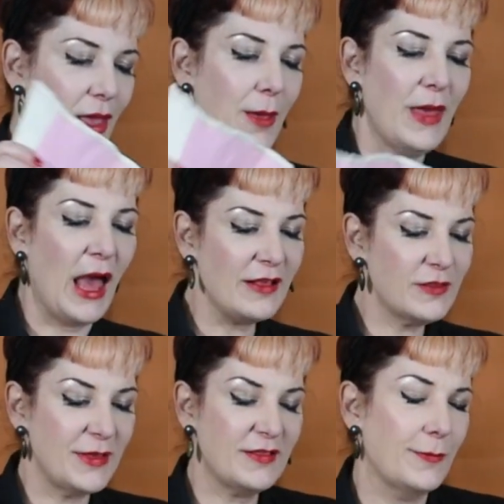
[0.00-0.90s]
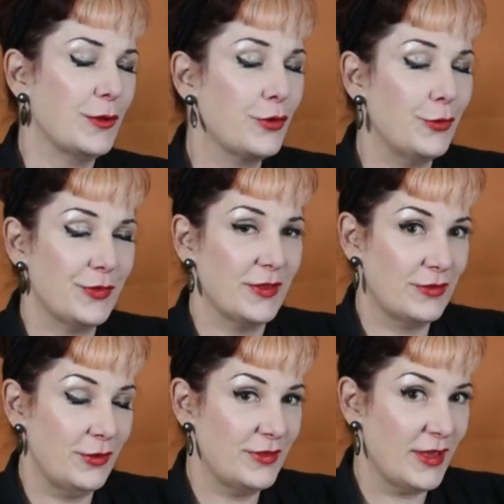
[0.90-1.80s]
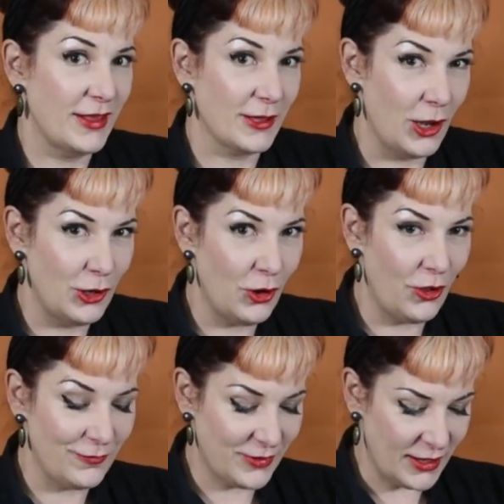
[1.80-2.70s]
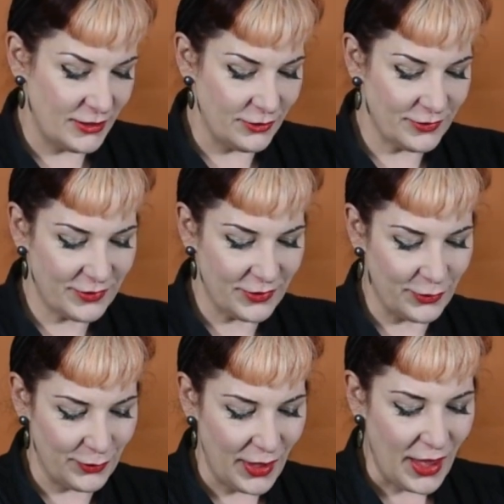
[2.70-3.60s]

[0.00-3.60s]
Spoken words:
But it has to be said that corsets do take a lot of getting used to.